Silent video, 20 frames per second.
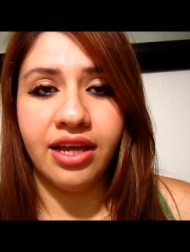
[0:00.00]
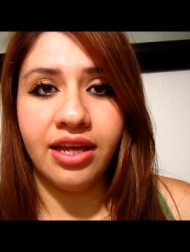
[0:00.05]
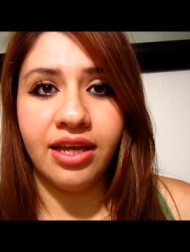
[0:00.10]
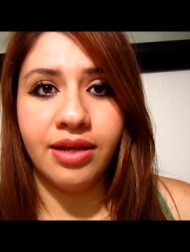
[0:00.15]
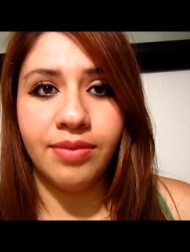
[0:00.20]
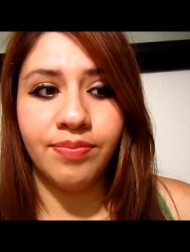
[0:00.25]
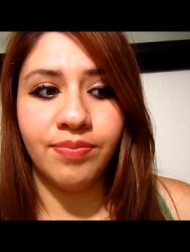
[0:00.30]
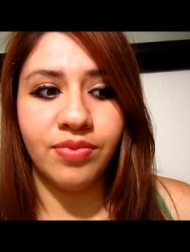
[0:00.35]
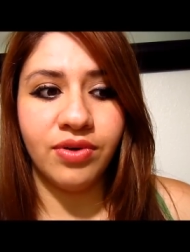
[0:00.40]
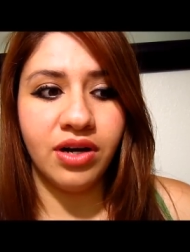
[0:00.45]

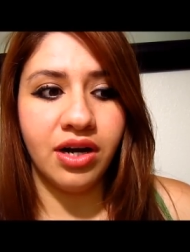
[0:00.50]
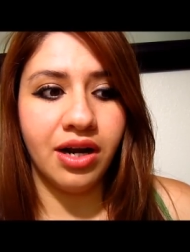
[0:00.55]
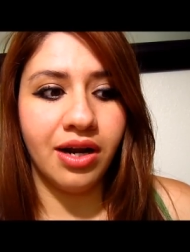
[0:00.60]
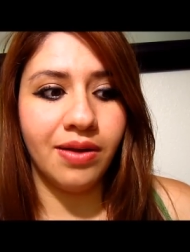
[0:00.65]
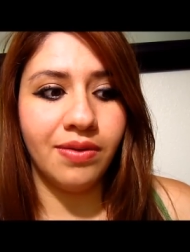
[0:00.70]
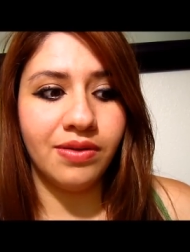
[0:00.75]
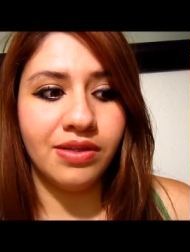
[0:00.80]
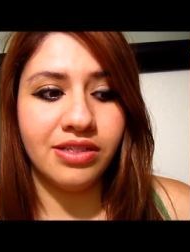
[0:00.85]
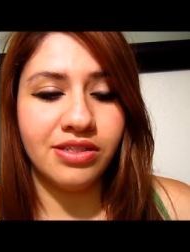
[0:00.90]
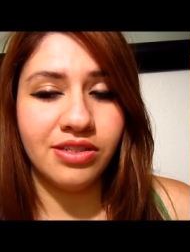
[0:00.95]
and
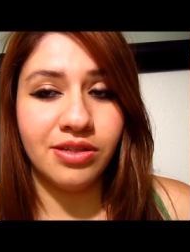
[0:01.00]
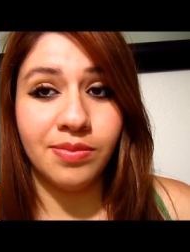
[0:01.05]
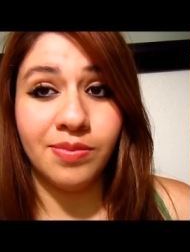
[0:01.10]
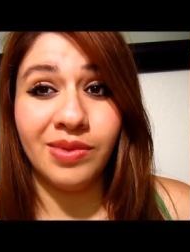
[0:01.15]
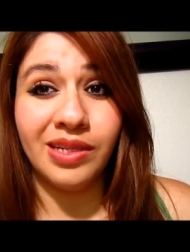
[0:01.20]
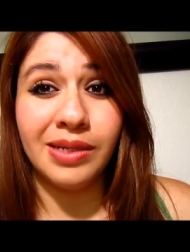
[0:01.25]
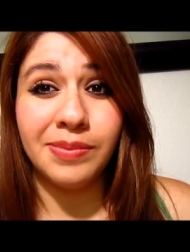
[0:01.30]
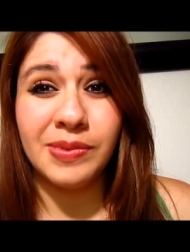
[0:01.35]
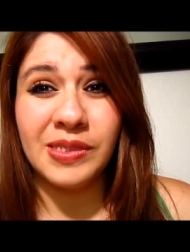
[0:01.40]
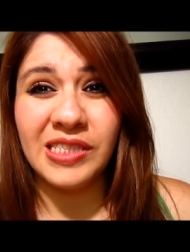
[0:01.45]
probably
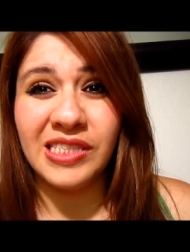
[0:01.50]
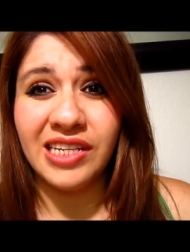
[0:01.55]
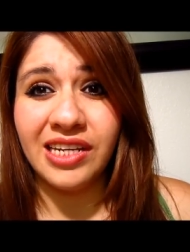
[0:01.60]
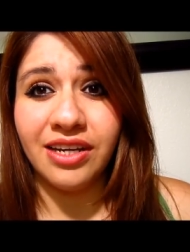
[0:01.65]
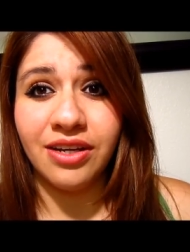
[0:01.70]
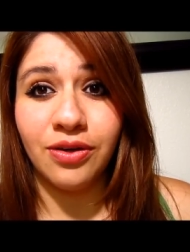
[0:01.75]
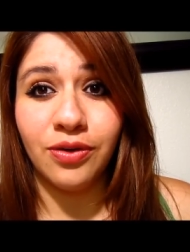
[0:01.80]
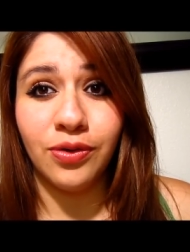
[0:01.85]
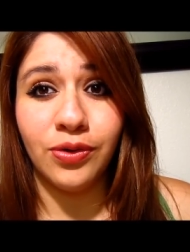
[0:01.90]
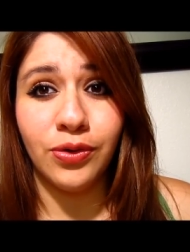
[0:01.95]
some
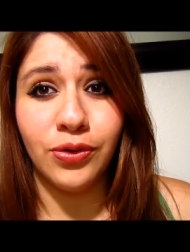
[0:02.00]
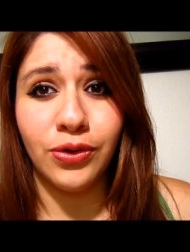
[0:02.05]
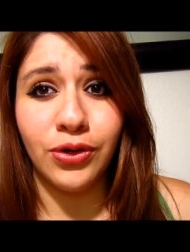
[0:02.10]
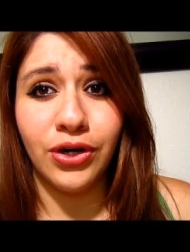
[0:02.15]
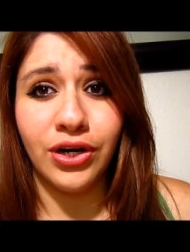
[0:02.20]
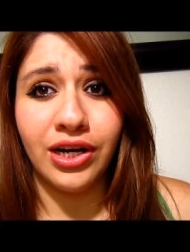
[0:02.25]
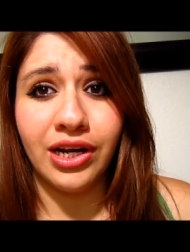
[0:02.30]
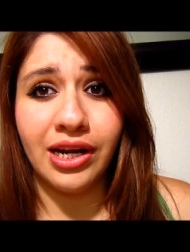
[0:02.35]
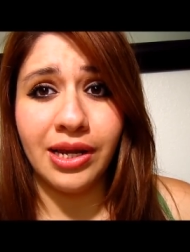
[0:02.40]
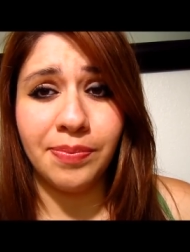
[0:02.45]
lipstick
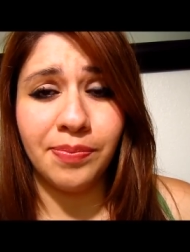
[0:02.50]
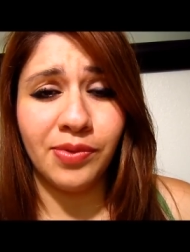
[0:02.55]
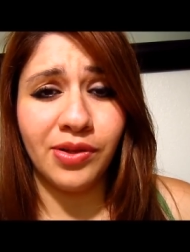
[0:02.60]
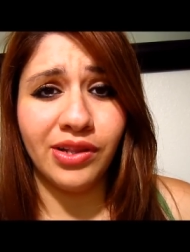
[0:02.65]
or lip